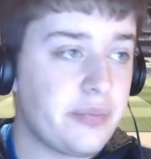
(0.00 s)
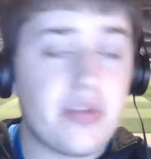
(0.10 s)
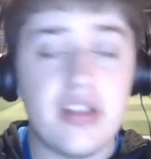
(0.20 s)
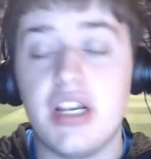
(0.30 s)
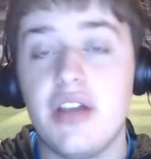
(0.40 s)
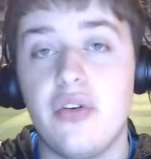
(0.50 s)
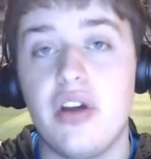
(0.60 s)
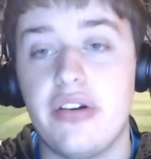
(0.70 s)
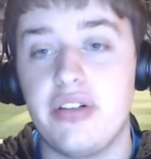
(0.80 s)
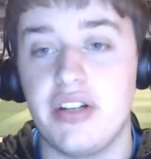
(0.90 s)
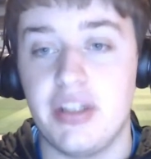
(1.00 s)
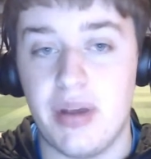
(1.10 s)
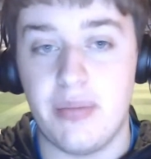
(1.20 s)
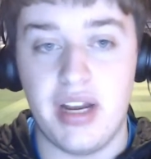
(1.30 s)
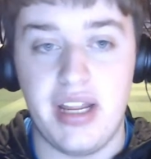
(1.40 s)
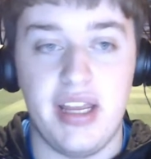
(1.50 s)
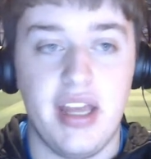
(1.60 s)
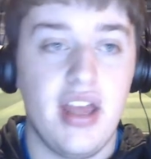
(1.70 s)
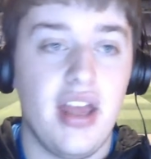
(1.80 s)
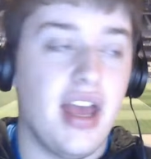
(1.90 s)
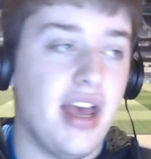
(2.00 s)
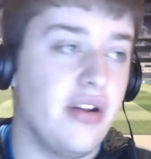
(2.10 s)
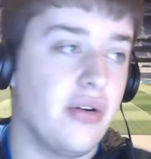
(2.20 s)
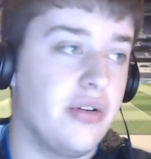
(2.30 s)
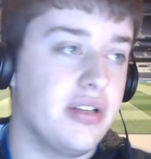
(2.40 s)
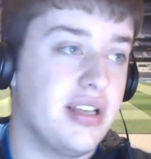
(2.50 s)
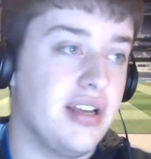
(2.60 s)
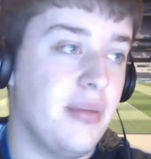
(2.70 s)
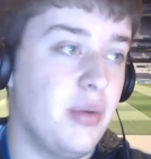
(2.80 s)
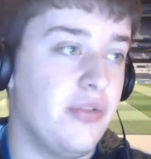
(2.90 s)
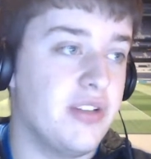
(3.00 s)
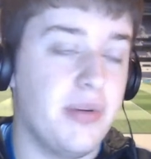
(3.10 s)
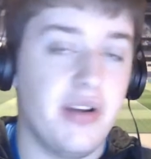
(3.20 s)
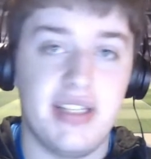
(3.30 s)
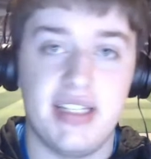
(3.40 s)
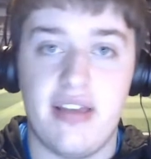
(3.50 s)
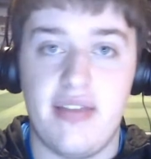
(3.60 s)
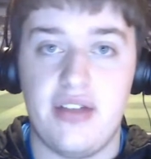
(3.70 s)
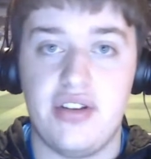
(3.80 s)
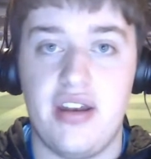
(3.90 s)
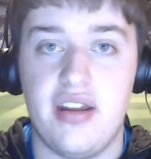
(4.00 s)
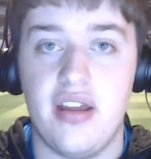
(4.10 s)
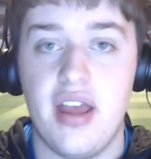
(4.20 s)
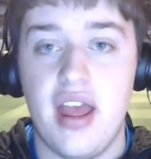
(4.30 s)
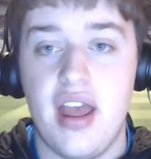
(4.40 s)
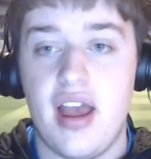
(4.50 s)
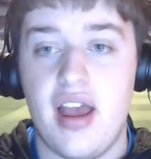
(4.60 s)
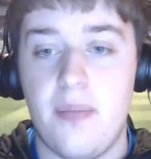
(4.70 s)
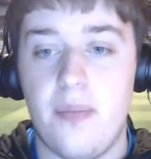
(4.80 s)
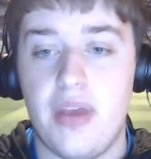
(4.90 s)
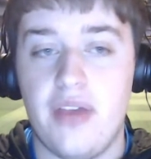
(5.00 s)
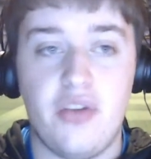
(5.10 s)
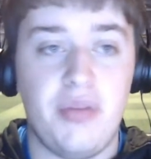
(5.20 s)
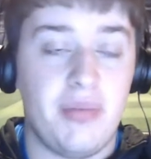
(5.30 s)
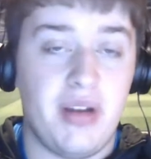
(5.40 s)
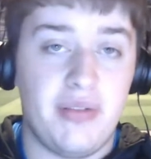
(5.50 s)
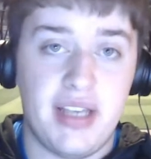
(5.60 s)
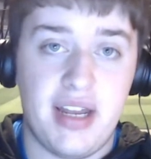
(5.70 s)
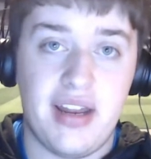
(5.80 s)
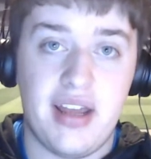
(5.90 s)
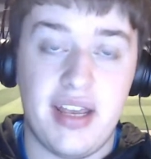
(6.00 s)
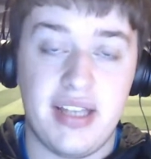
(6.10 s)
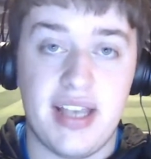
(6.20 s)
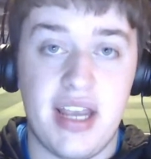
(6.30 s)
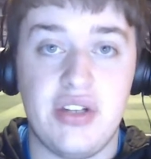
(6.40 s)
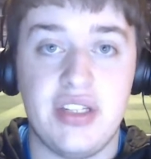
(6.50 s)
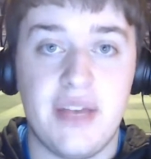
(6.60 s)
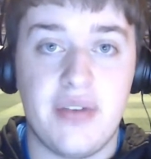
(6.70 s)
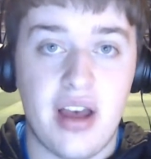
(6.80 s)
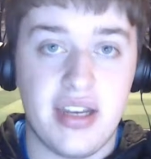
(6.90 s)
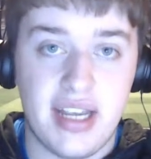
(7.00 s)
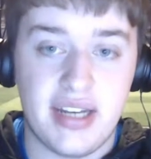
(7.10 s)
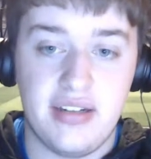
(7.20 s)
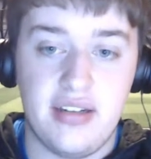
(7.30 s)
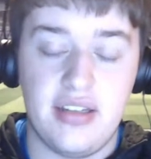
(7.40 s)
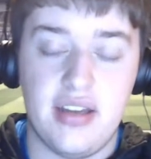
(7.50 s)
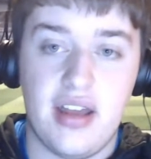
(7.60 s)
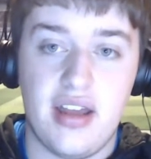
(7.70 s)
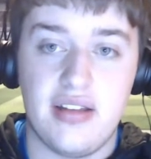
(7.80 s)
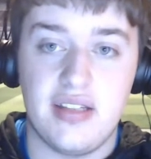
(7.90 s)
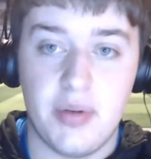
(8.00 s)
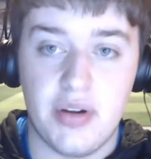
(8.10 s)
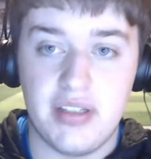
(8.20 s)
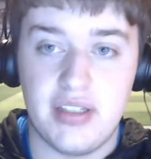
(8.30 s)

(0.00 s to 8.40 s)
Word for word: sorry, for a return to the Premier League. And of course, uh, a move for Spurs is on the agenda. Um, a few people have said uh, his agents have contacted uh, Spurs